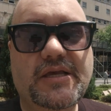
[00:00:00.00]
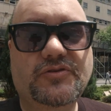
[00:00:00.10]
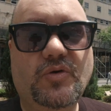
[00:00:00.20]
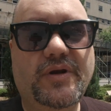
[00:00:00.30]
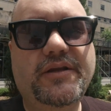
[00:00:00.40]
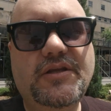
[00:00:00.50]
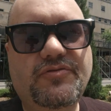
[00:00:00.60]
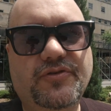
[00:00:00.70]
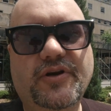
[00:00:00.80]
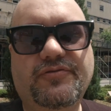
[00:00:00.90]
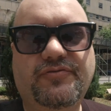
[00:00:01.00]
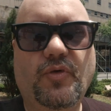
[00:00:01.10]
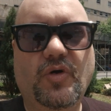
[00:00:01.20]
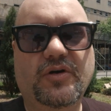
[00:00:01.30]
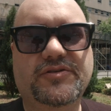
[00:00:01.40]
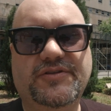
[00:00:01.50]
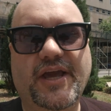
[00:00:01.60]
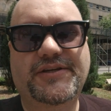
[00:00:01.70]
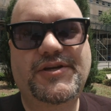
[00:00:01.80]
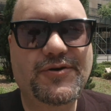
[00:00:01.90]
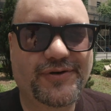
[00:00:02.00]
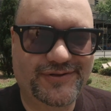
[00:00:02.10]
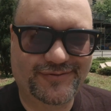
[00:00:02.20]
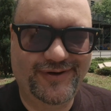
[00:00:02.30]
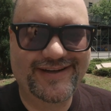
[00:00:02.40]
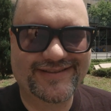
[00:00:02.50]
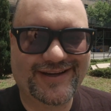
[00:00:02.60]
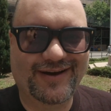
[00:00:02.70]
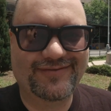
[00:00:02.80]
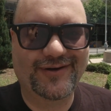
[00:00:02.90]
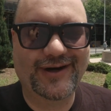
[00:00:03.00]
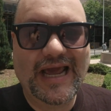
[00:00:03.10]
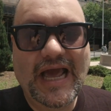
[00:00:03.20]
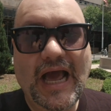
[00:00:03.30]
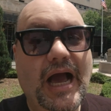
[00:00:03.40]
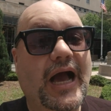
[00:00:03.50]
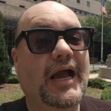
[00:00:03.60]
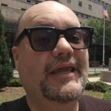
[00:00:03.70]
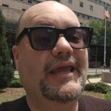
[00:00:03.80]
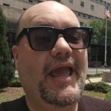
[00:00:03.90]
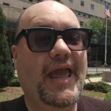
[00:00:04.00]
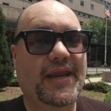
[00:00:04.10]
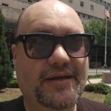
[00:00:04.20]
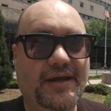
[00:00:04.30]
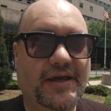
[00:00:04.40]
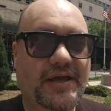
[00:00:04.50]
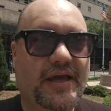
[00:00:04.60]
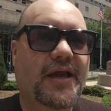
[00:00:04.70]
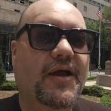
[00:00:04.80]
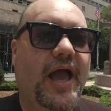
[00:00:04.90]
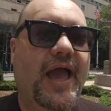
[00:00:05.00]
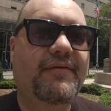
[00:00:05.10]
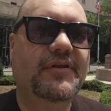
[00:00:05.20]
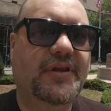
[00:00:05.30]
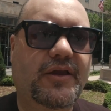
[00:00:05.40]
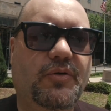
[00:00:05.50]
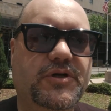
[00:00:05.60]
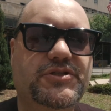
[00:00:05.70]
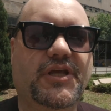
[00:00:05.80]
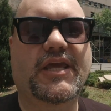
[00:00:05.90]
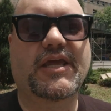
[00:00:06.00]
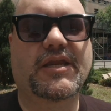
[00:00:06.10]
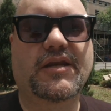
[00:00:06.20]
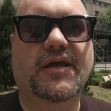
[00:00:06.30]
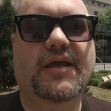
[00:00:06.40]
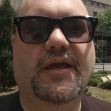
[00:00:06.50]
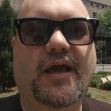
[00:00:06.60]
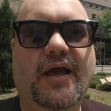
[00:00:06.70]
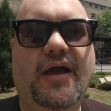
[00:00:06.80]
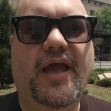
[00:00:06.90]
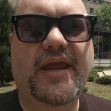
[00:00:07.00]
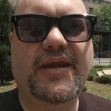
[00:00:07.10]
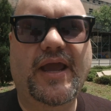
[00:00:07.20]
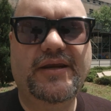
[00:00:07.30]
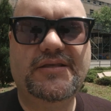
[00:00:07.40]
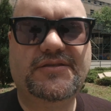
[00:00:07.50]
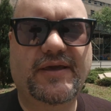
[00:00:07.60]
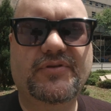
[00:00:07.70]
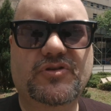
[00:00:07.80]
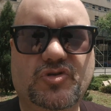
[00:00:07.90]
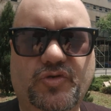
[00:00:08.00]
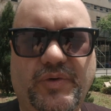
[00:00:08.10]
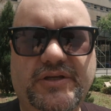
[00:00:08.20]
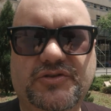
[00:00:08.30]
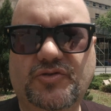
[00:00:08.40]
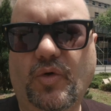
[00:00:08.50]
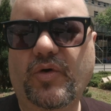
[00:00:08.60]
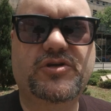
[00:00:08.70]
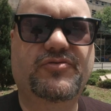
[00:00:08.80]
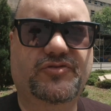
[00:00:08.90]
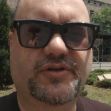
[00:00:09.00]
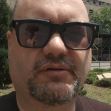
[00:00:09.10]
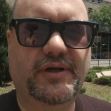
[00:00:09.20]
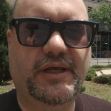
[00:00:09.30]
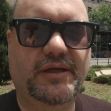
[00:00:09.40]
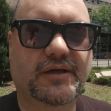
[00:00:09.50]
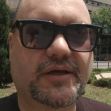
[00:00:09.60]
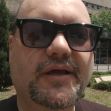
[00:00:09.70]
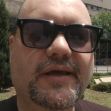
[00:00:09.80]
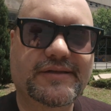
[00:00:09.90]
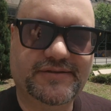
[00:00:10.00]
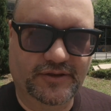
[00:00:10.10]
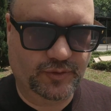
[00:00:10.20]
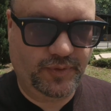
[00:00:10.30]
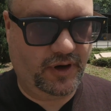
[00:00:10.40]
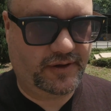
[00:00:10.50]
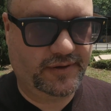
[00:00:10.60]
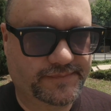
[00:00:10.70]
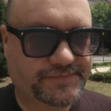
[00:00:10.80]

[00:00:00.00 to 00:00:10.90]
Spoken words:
So in 1934, the statue is rediscovered again, having languished in a 97th Street storage facility in Central Park.